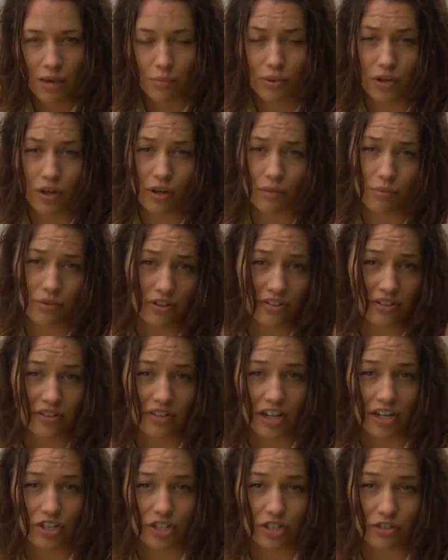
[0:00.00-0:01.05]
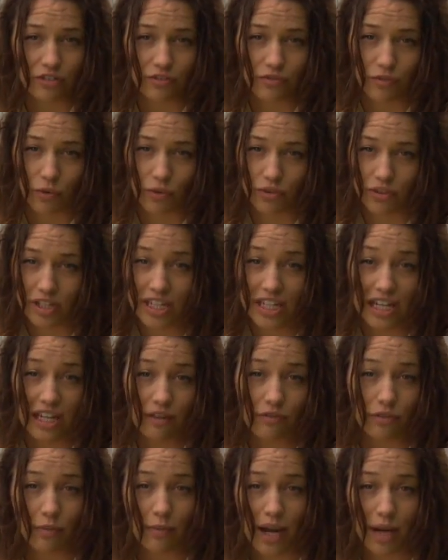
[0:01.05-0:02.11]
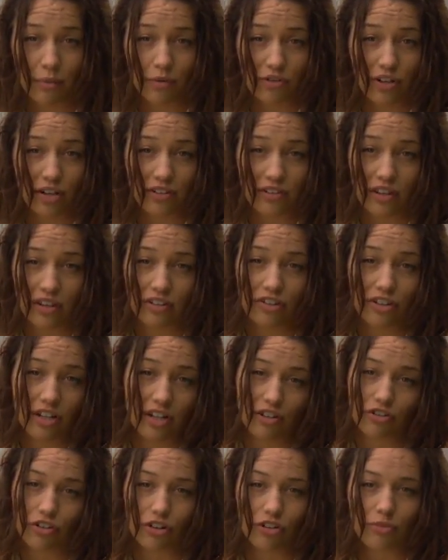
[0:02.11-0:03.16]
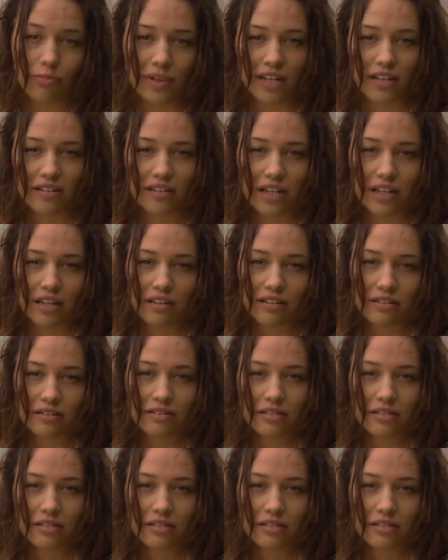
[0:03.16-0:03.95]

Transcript: putting on presentations for the need for Bible translation and church planting.